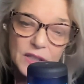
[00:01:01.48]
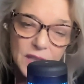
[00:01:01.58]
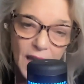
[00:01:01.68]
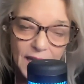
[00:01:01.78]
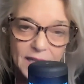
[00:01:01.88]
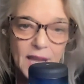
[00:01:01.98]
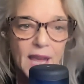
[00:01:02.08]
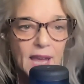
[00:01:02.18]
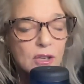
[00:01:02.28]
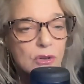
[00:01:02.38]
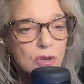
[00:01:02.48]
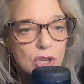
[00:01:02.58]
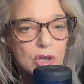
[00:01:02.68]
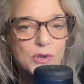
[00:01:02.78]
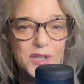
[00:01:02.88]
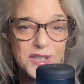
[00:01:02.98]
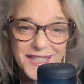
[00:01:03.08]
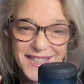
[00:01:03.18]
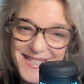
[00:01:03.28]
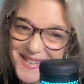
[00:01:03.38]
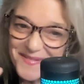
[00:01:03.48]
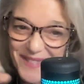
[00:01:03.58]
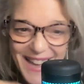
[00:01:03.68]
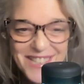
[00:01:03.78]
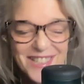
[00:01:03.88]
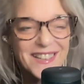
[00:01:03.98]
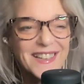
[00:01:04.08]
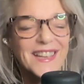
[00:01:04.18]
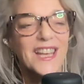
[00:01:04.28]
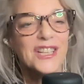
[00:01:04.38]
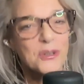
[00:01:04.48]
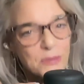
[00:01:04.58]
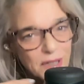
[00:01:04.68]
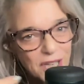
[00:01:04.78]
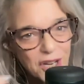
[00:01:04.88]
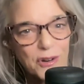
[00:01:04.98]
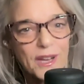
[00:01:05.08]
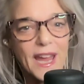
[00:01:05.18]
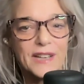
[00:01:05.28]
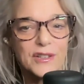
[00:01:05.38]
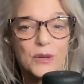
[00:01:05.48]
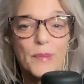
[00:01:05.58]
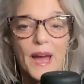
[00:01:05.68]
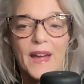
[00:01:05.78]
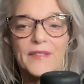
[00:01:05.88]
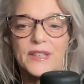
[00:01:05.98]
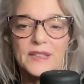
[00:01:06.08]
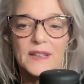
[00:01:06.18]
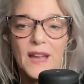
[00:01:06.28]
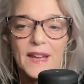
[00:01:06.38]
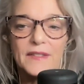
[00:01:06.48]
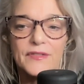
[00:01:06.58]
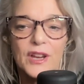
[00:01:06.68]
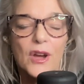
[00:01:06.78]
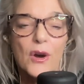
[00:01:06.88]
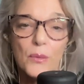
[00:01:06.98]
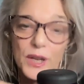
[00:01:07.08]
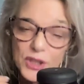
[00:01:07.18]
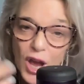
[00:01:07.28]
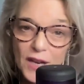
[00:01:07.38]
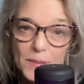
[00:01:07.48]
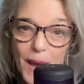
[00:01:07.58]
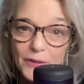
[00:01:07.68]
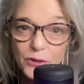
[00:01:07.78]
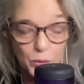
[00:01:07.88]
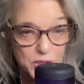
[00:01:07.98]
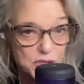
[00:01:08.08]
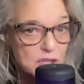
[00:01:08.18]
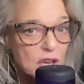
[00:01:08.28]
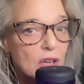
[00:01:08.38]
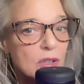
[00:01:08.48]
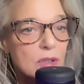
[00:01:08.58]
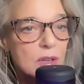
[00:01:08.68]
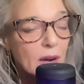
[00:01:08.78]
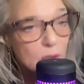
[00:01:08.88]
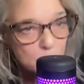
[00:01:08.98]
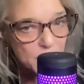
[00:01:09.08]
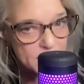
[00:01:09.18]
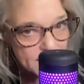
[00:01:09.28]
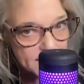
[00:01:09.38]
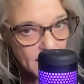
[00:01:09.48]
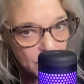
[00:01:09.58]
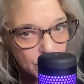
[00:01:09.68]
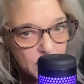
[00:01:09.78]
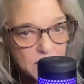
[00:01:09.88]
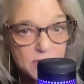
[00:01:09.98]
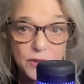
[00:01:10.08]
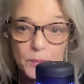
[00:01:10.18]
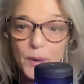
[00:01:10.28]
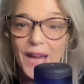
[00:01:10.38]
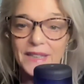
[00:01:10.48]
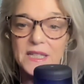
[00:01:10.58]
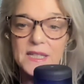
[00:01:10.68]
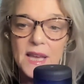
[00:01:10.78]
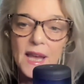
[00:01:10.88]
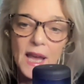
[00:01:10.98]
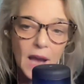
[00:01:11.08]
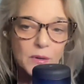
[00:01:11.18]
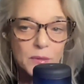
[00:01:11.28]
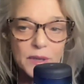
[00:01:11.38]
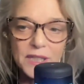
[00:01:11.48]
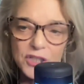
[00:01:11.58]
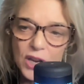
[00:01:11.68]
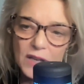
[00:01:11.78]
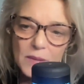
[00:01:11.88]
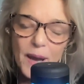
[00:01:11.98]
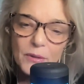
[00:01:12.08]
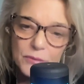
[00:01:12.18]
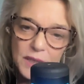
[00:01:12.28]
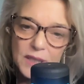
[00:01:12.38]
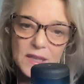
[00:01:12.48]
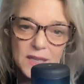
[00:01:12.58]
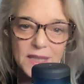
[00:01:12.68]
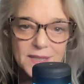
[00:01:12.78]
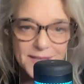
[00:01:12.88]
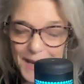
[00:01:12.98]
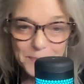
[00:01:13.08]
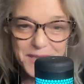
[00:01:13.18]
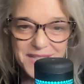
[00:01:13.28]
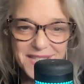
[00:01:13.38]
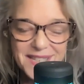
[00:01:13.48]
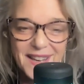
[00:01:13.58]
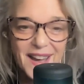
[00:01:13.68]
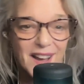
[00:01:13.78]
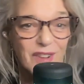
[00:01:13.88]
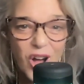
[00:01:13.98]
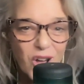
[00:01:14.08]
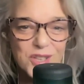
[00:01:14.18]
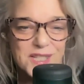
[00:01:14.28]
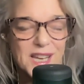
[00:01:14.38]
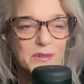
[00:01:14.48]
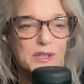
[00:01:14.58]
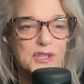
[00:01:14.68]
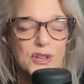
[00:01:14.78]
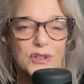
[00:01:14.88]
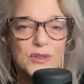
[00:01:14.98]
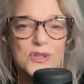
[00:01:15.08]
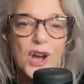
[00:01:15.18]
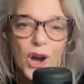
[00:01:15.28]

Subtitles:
the light, and who uses this magic to really create her path in life. We talk about the witch's code, how it brings integrity to the practice, and we really talk about really the acceptance of all sacred circles,